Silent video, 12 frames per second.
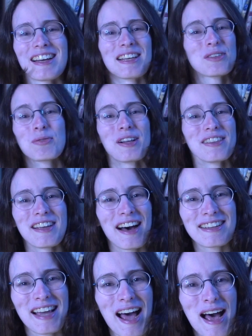it will
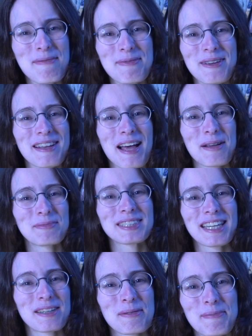not happen. I'm
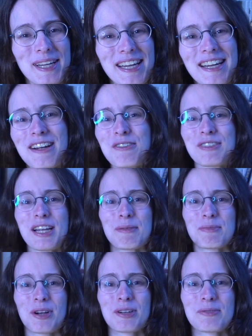still at the beginning of the
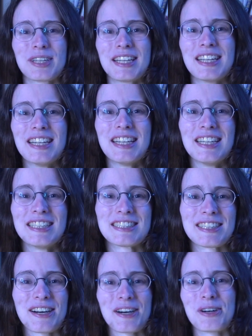embroidery,
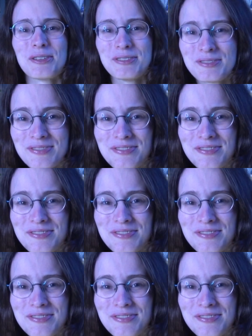so